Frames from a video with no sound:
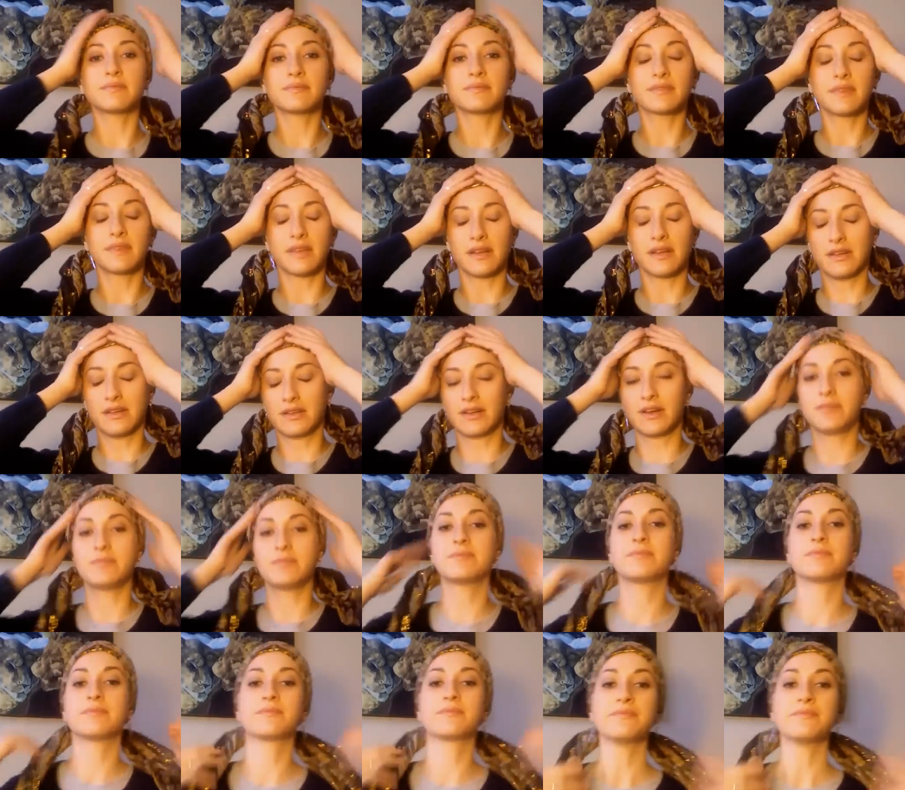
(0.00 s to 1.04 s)

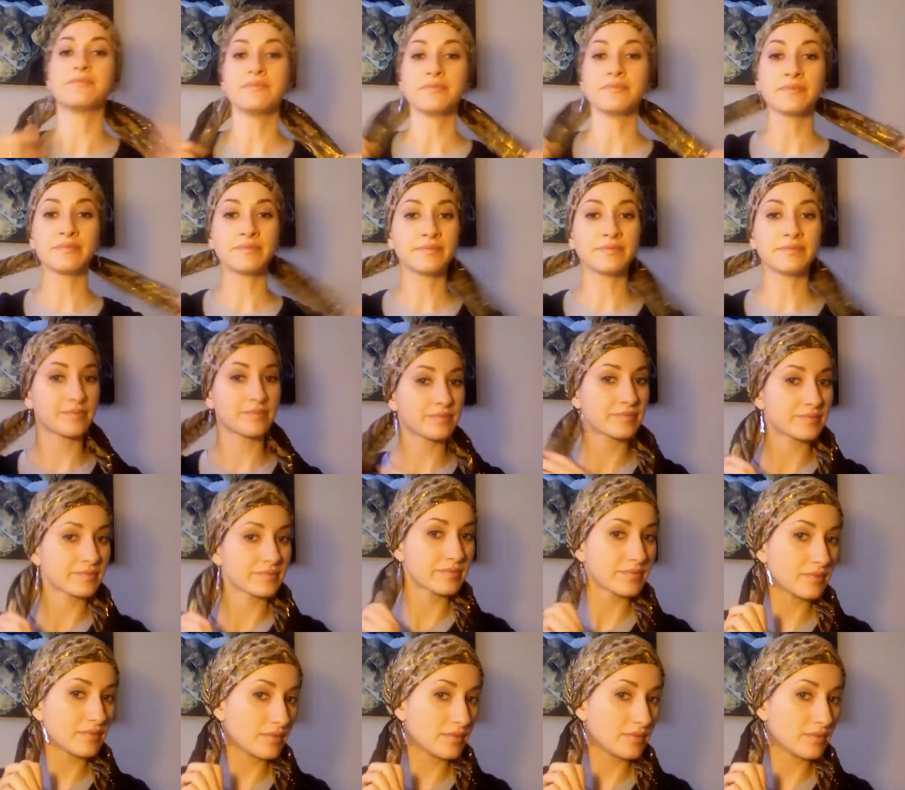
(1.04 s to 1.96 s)
Nobody speaks.